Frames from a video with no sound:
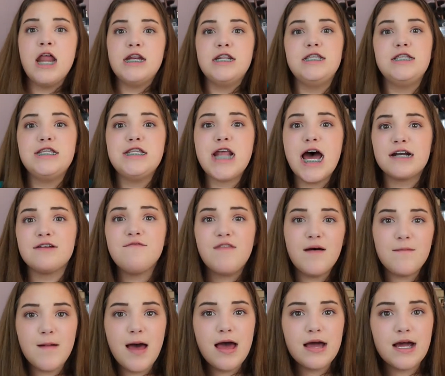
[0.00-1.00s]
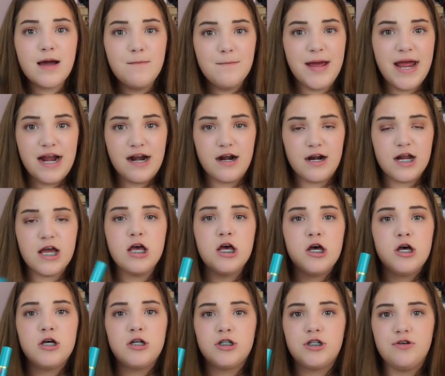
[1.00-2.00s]
None of them compared
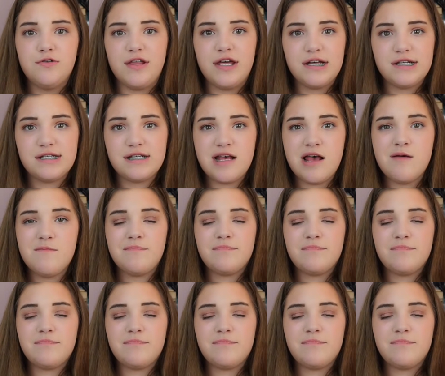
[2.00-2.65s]
to this.